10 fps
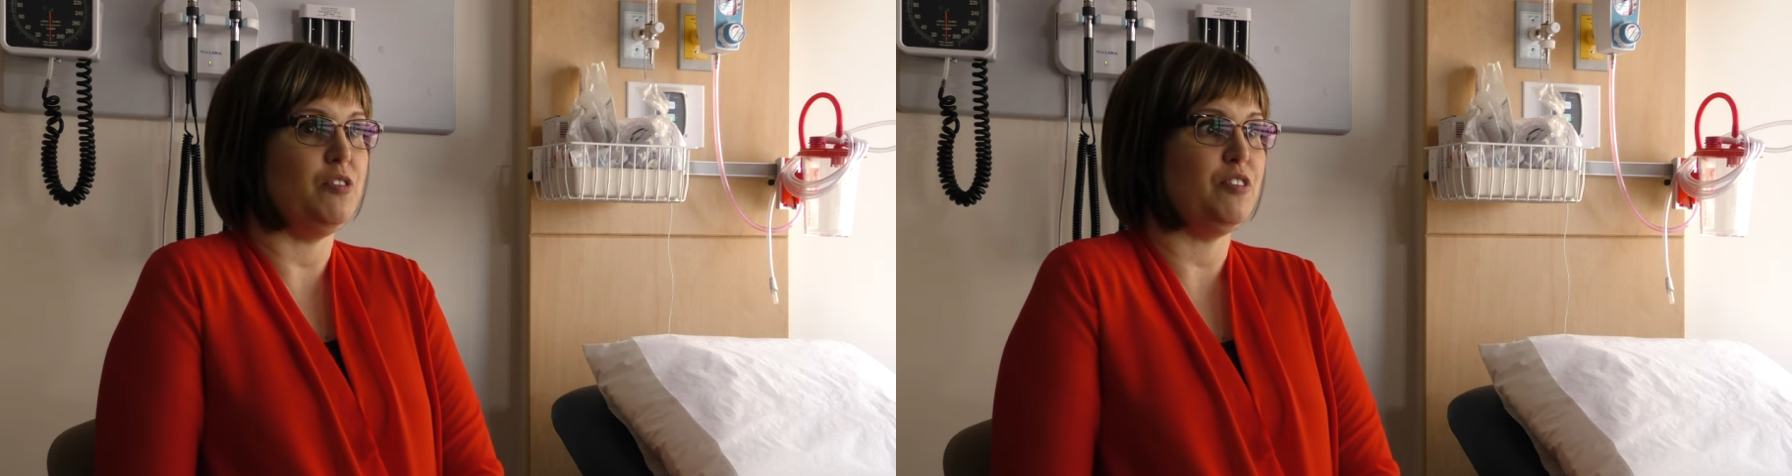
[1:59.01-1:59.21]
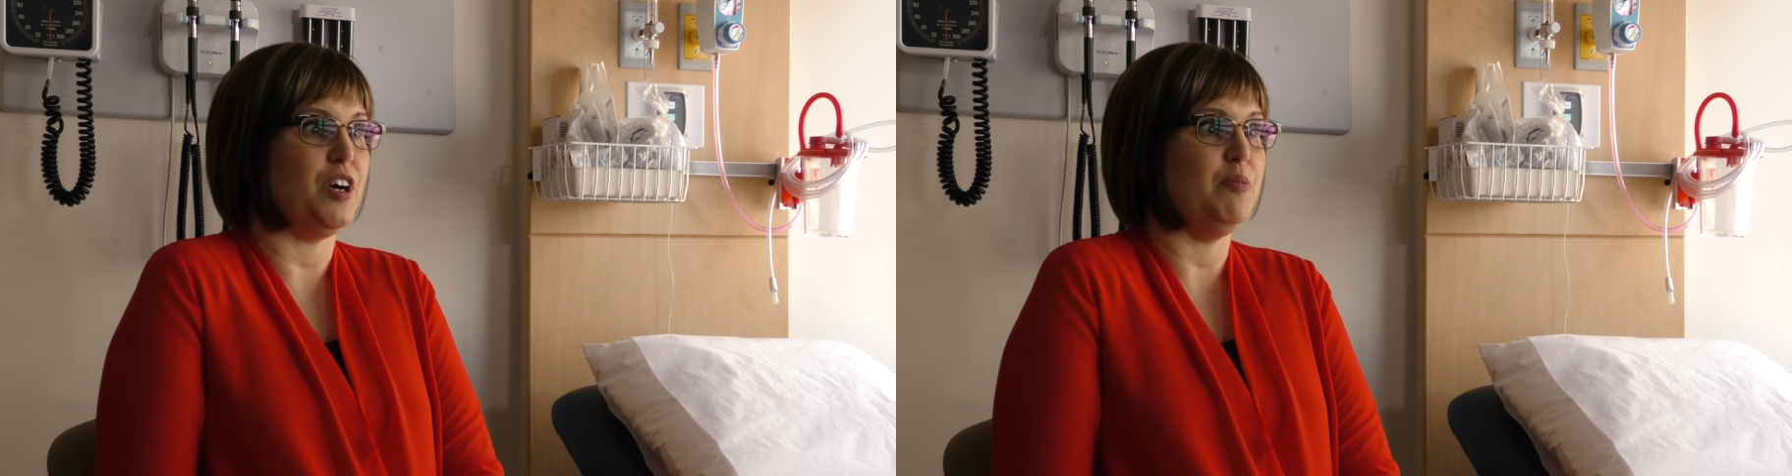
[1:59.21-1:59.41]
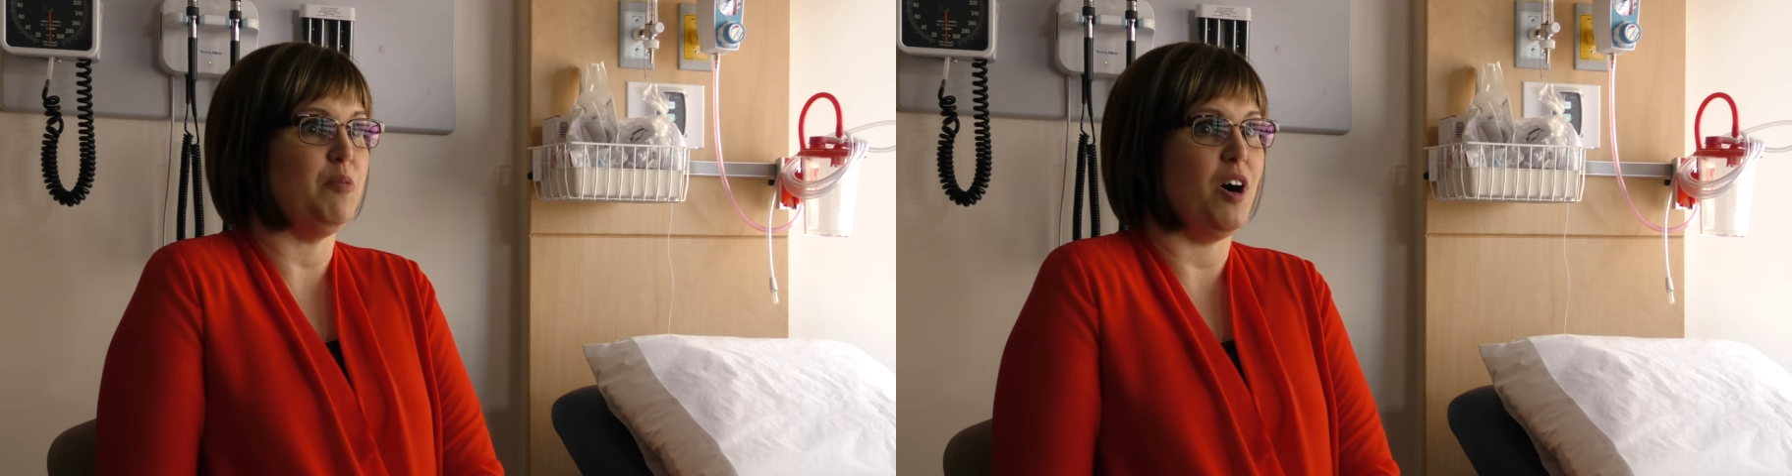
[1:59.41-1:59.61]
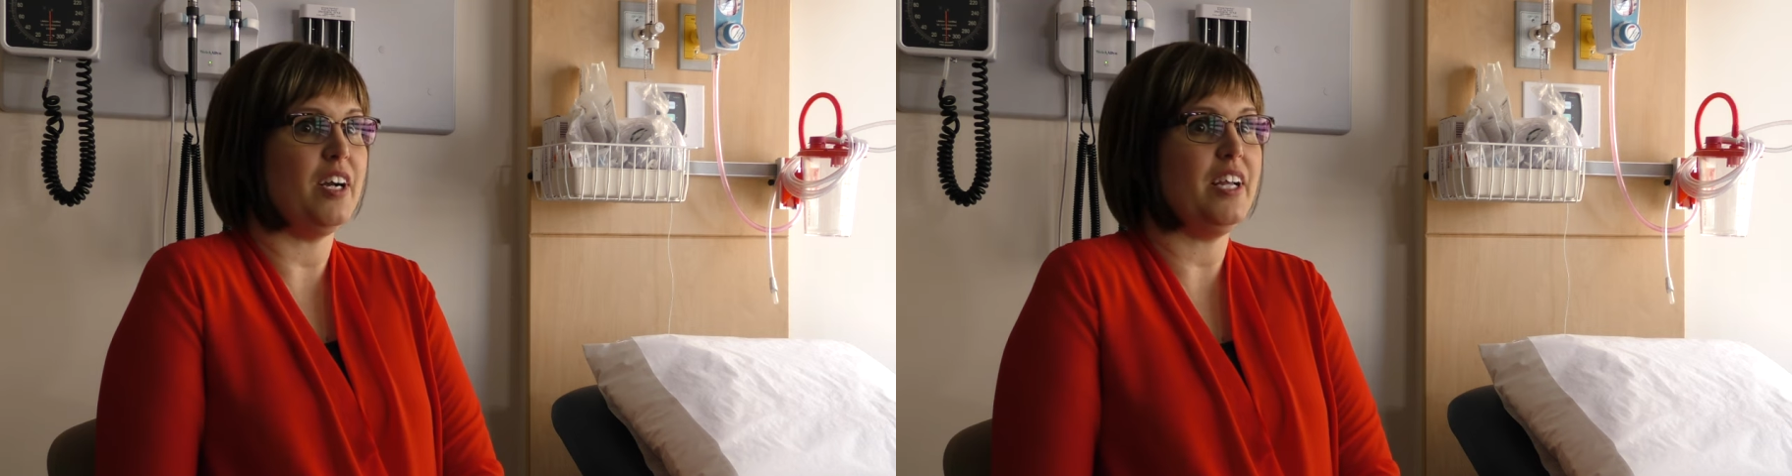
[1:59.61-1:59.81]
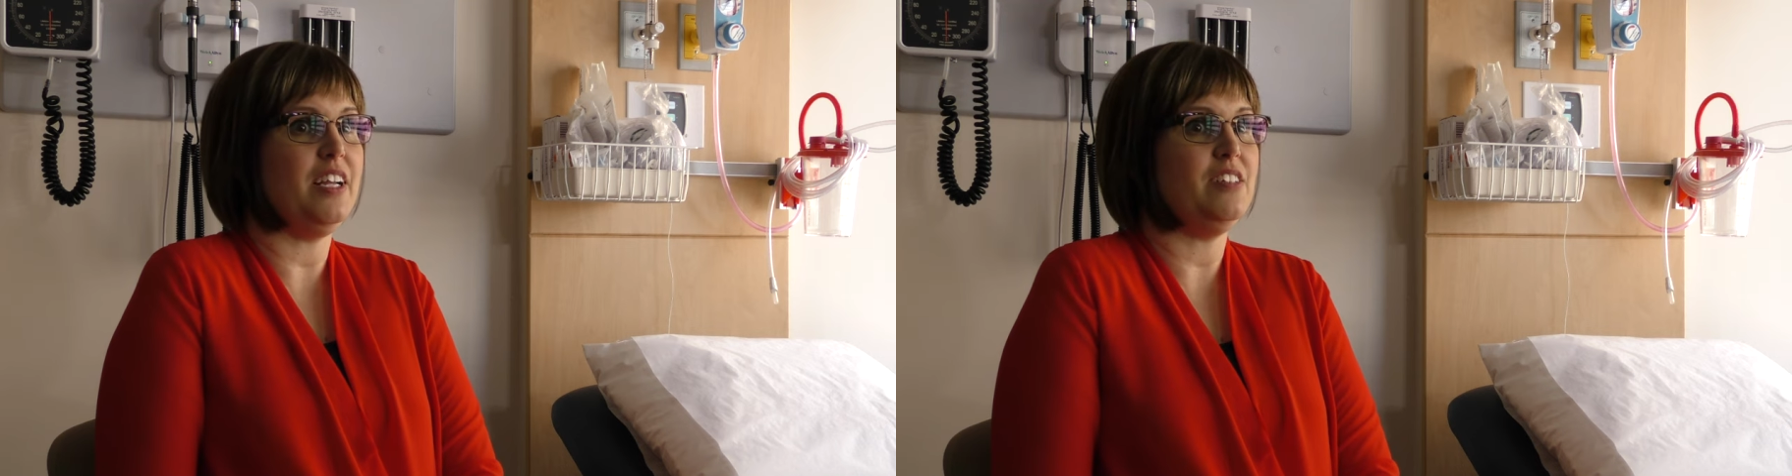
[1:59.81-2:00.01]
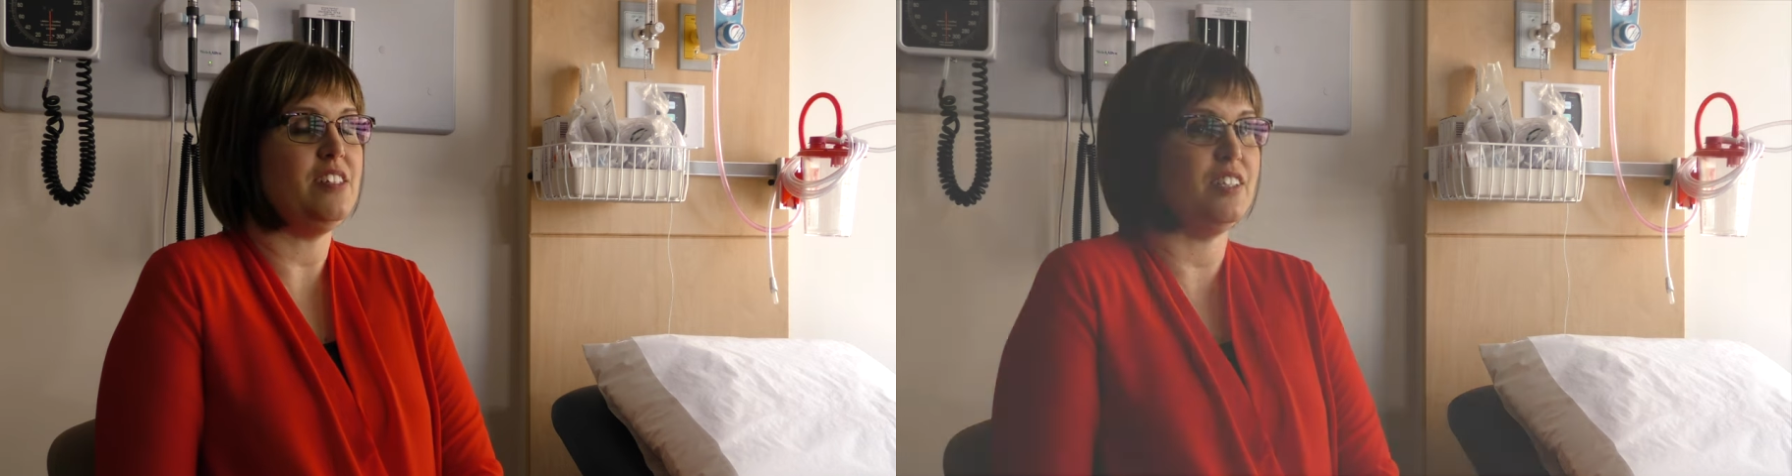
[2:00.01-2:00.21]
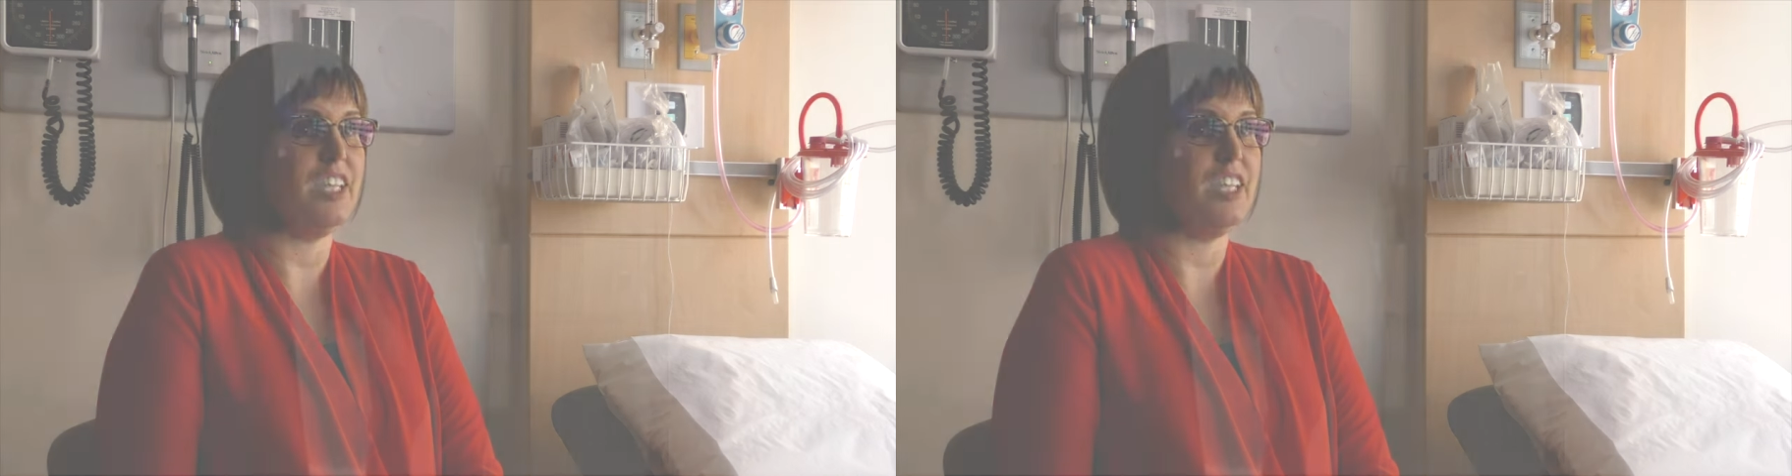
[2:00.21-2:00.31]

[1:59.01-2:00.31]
from walking to